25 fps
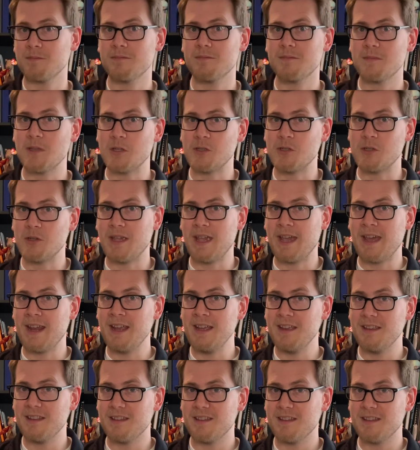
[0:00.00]
Did you get
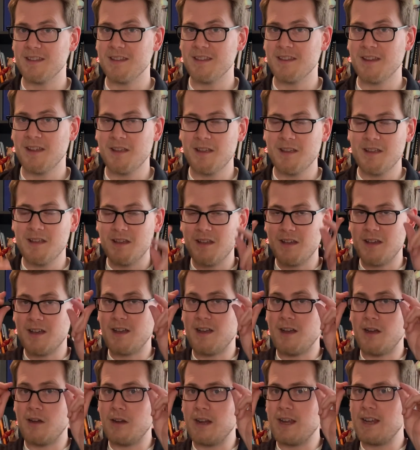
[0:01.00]
it?
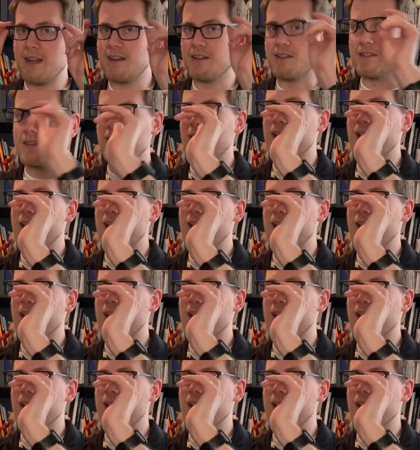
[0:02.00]
All right, here's the